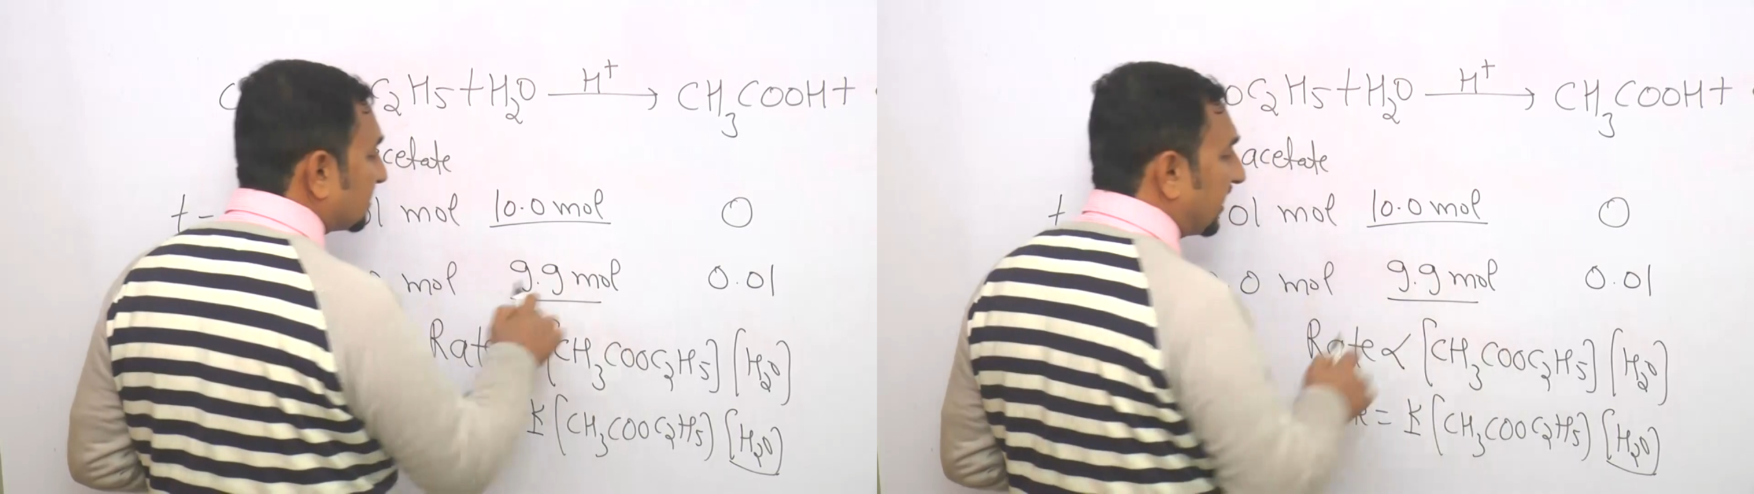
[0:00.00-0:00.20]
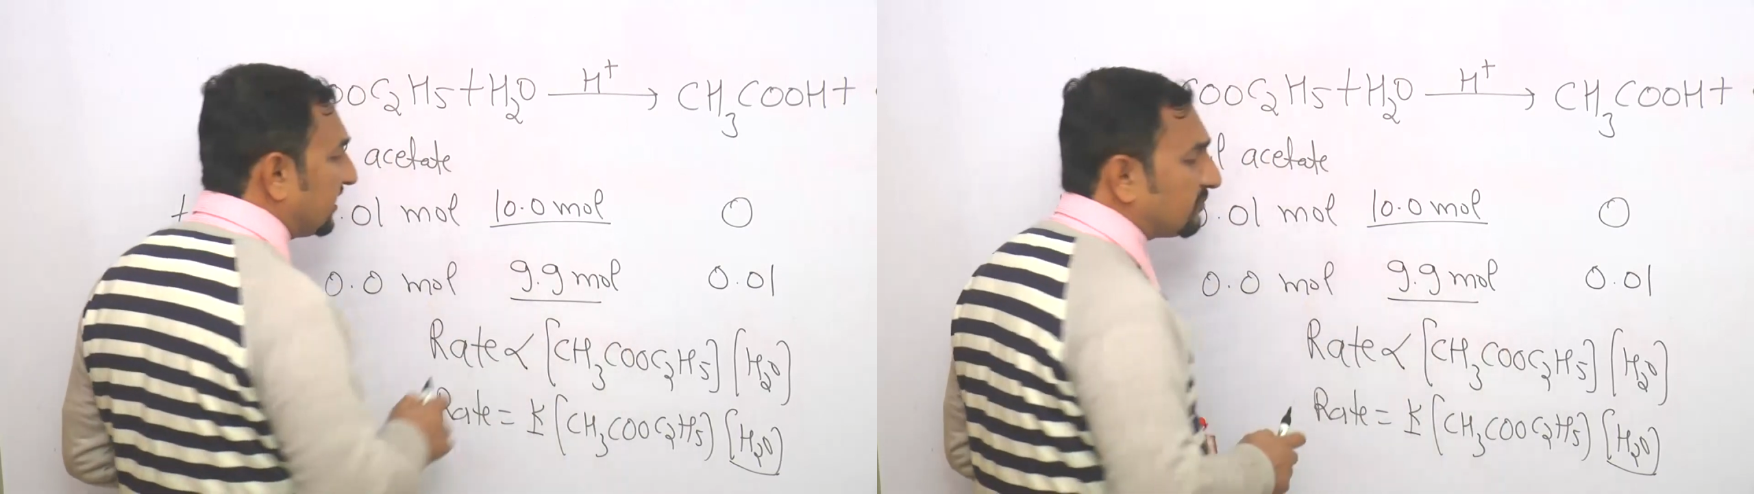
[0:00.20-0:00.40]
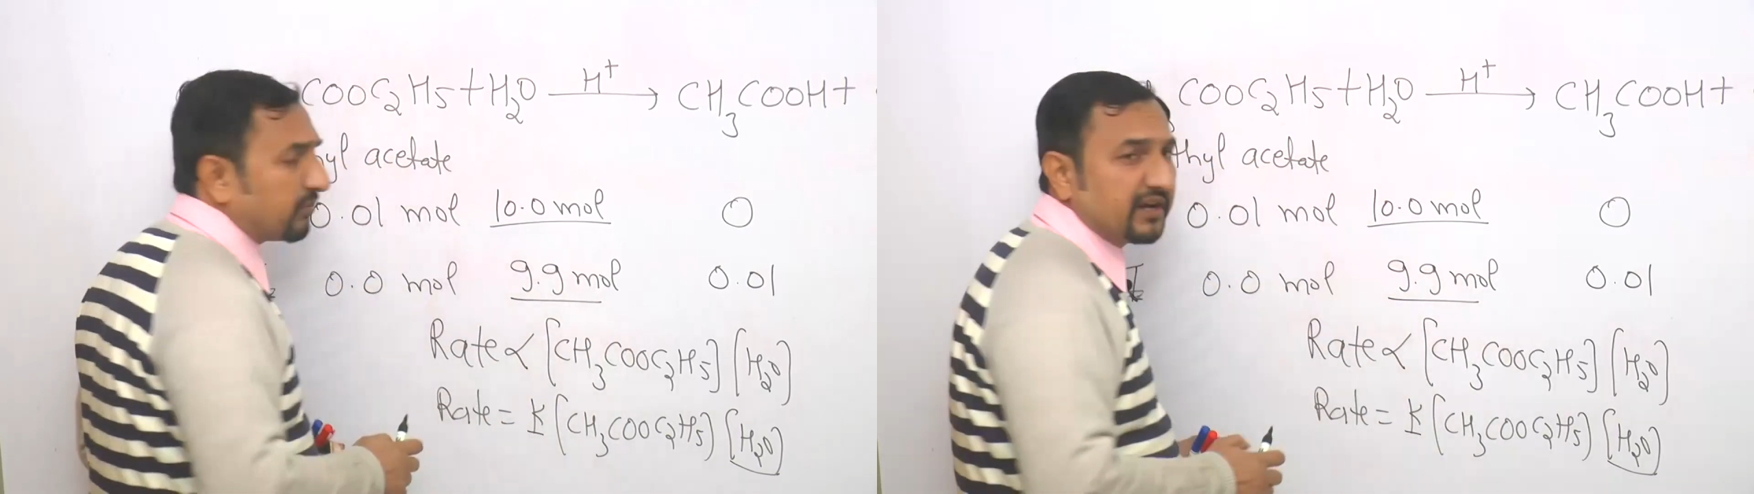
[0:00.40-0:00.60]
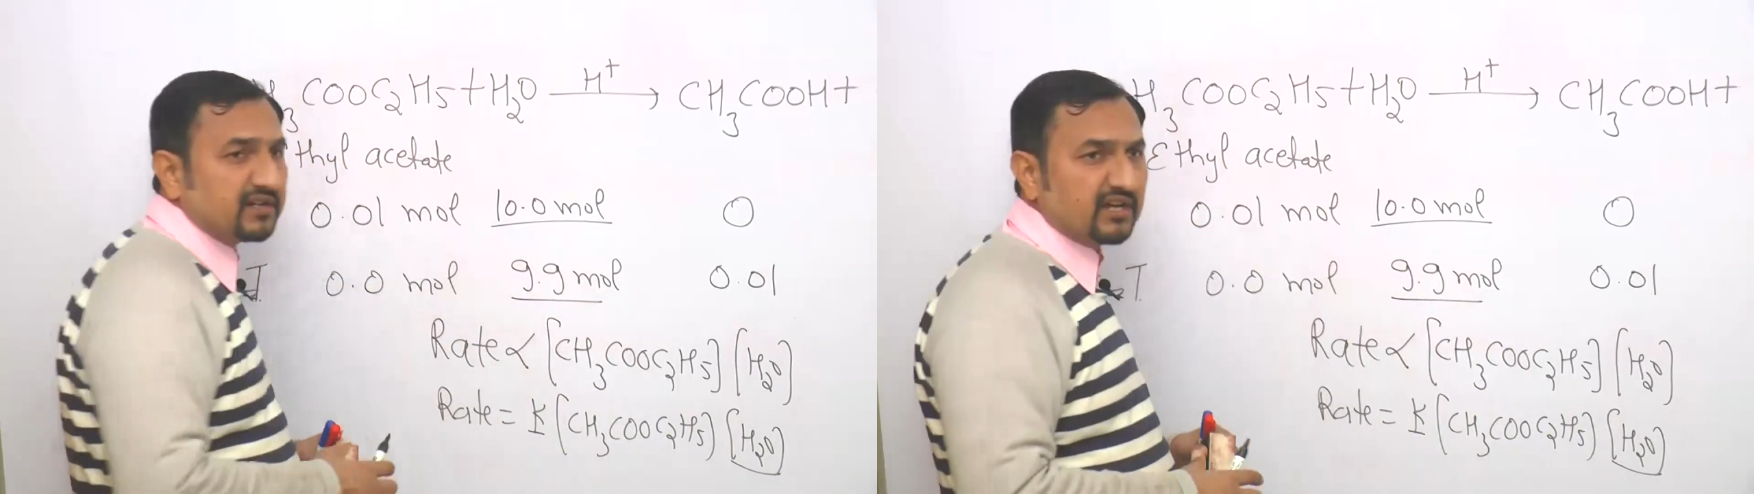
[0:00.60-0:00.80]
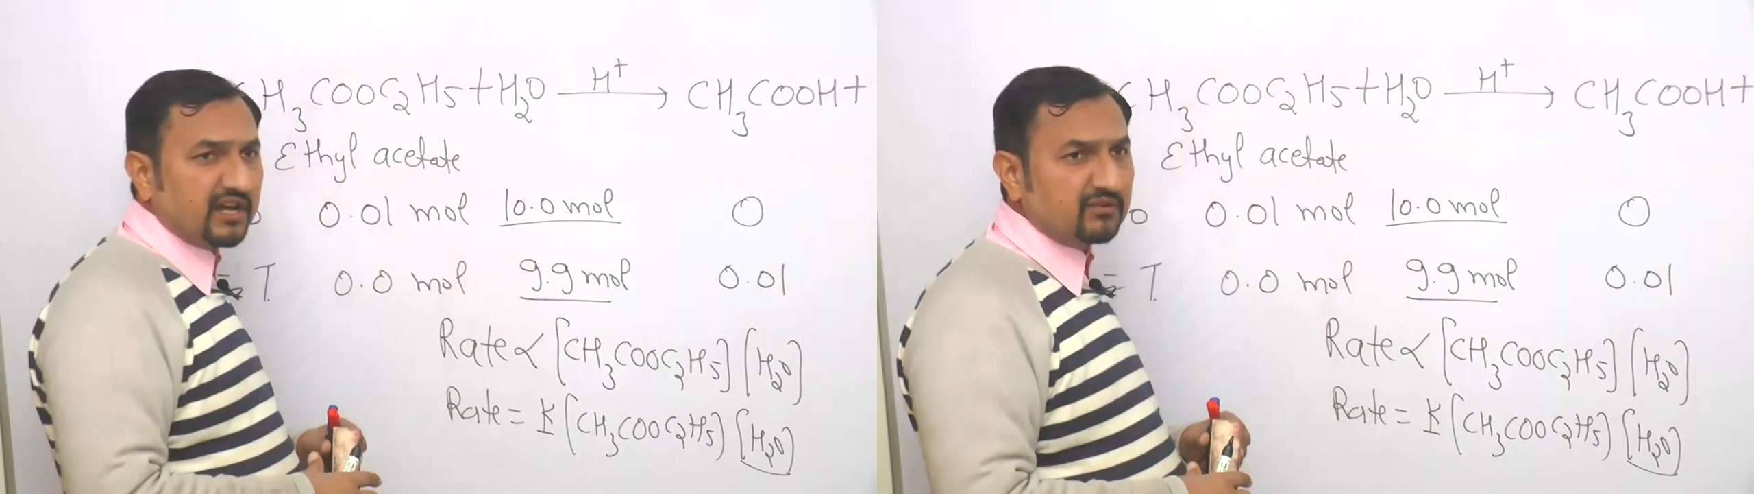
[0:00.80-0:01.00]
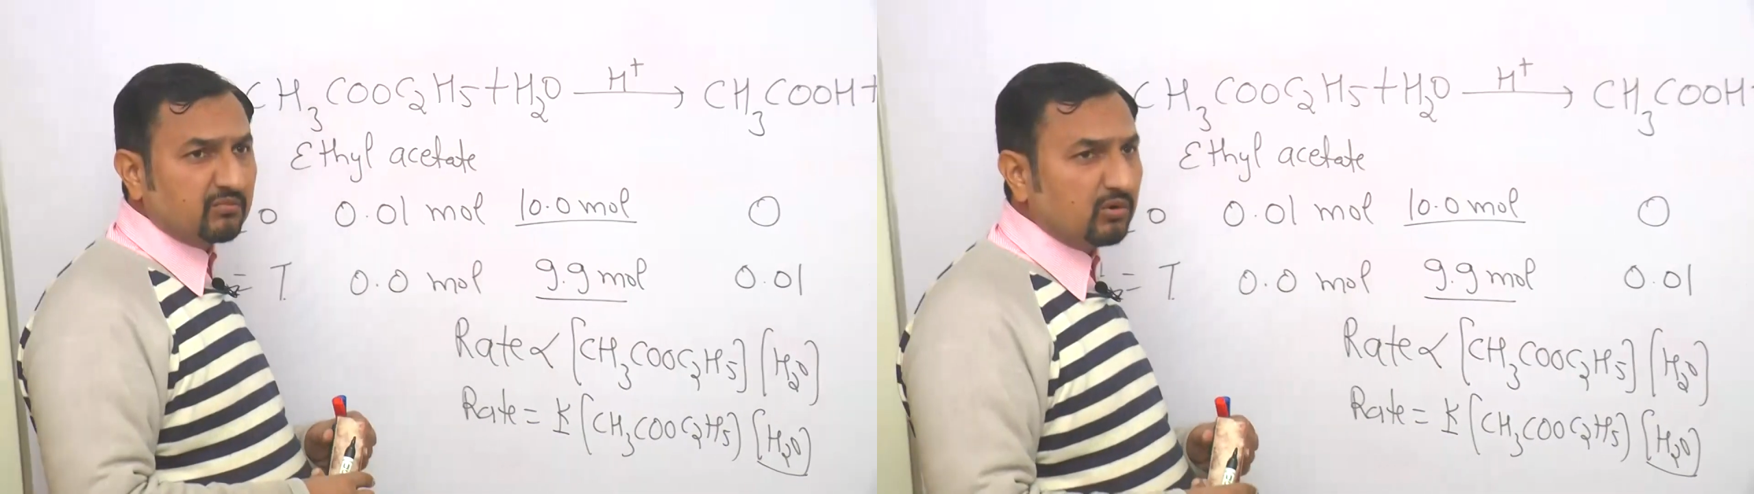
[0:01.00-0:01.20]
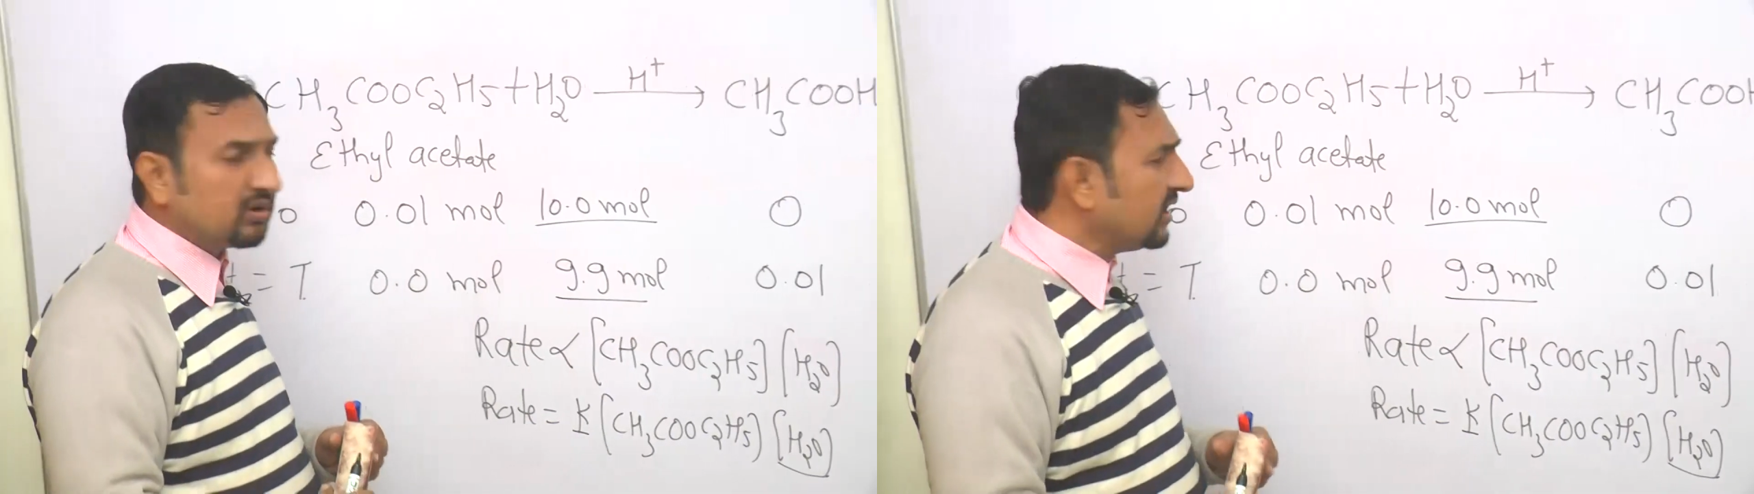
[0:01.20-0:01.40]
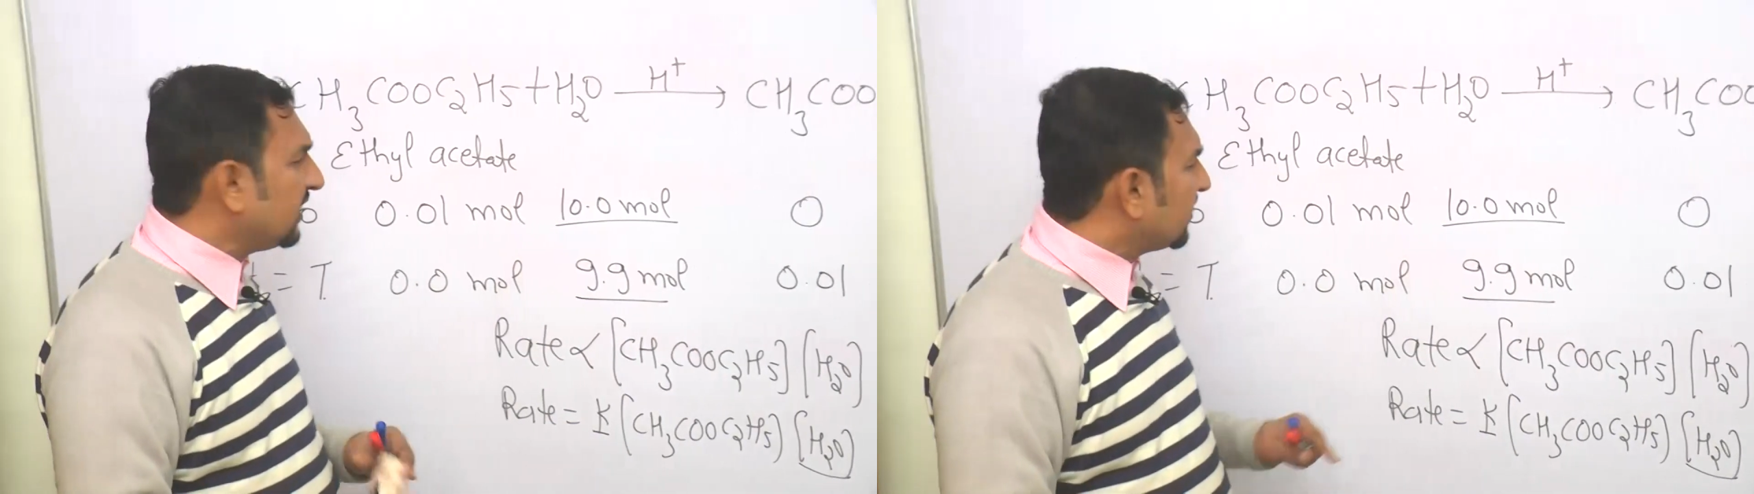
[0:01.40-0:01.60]
9.9 mole.
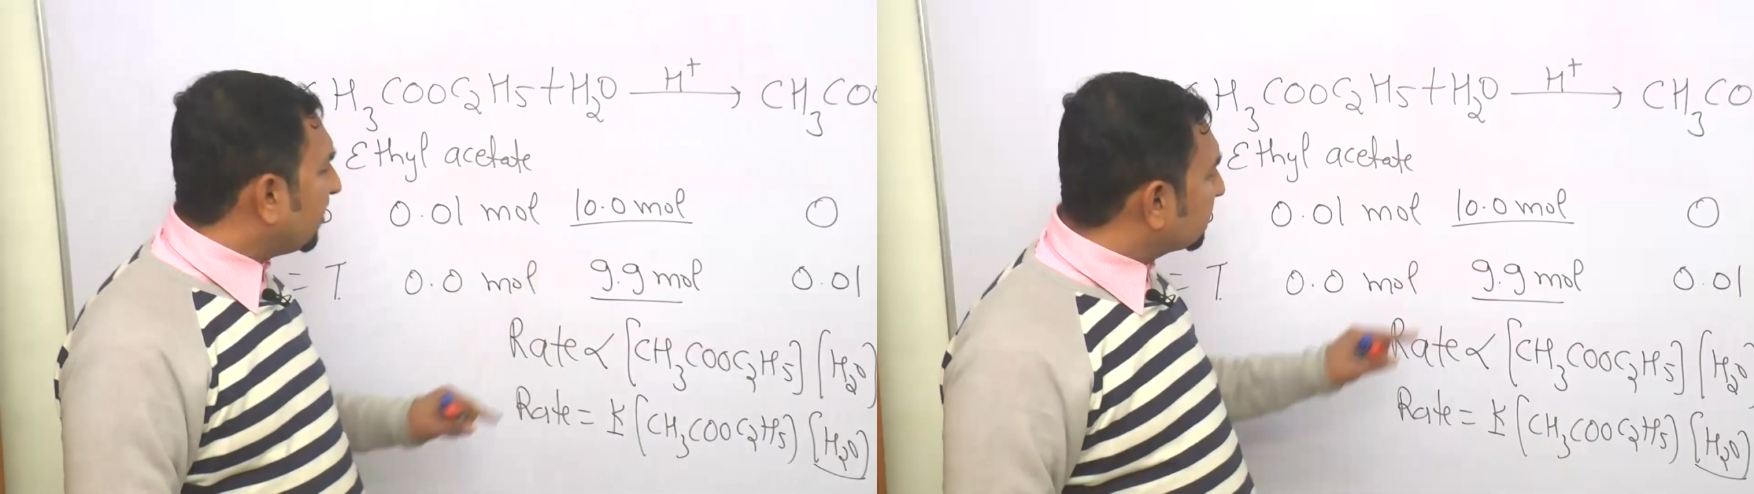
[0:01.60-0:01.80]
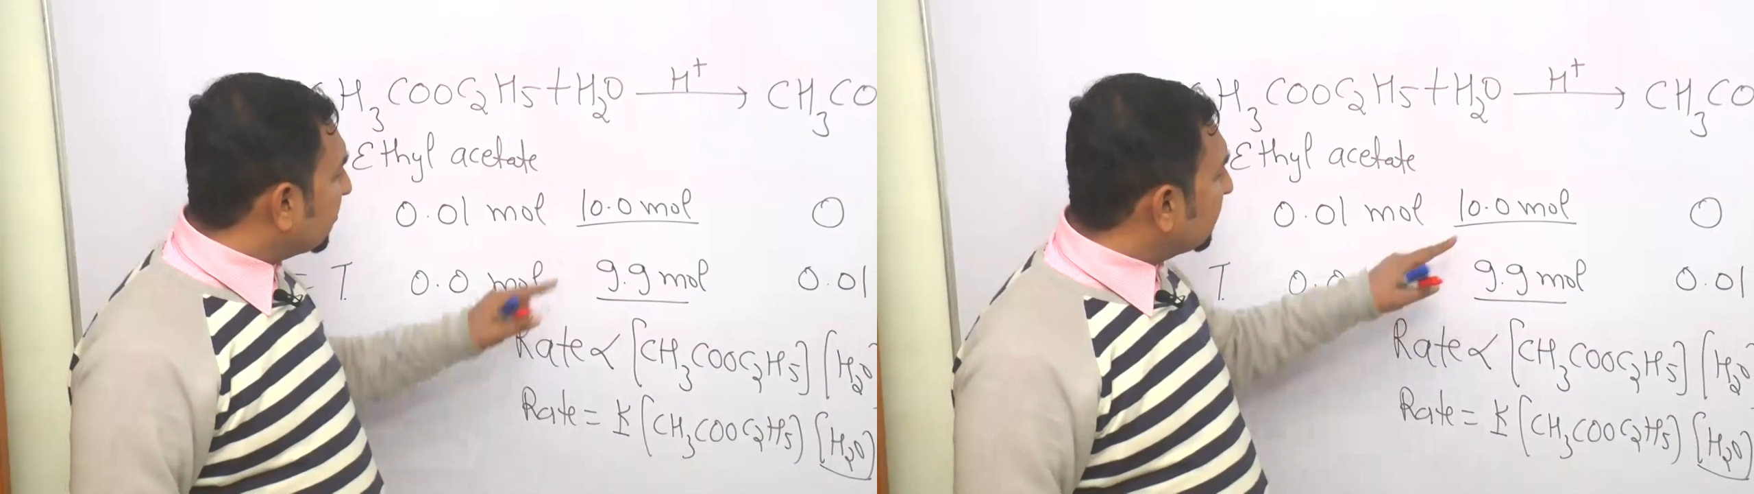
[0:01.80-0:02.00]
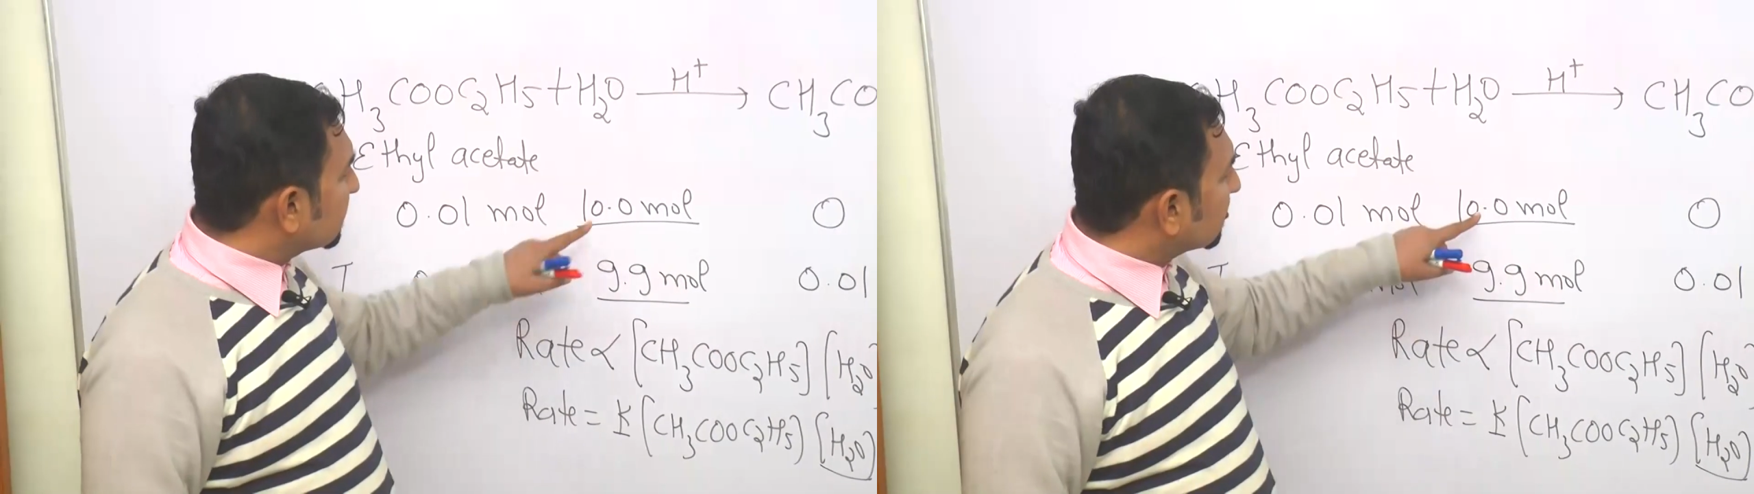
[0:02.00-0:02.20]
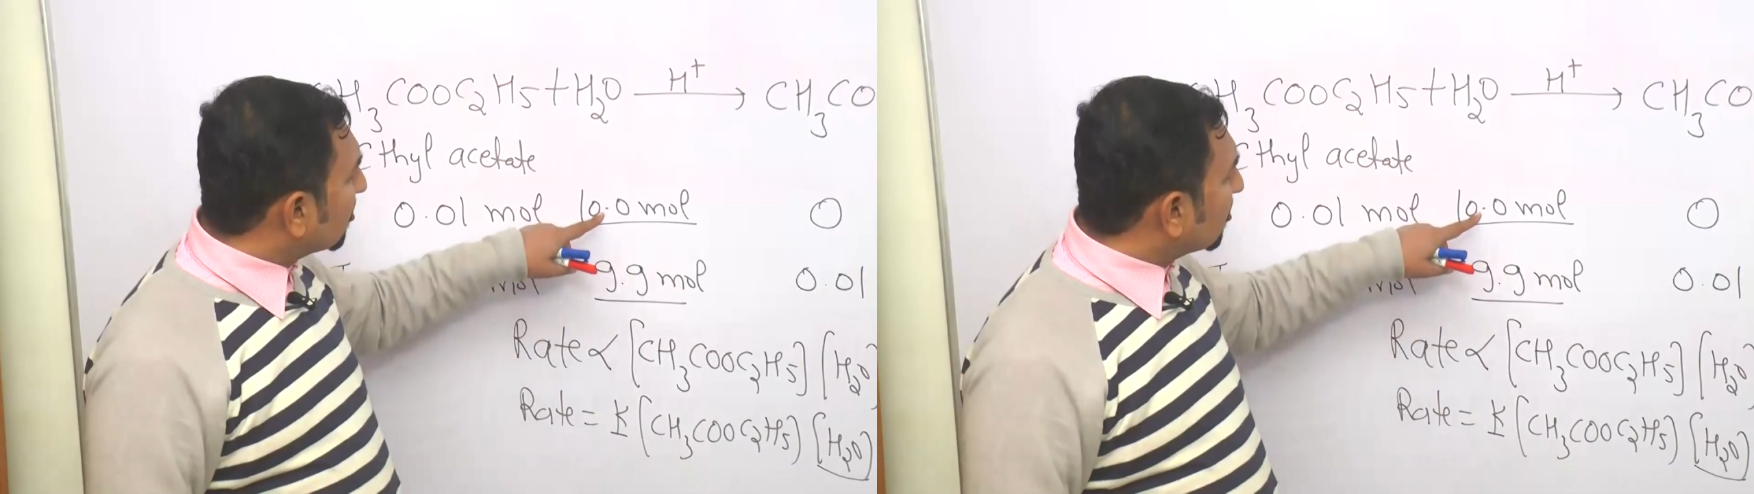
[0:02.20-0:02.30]
Now there is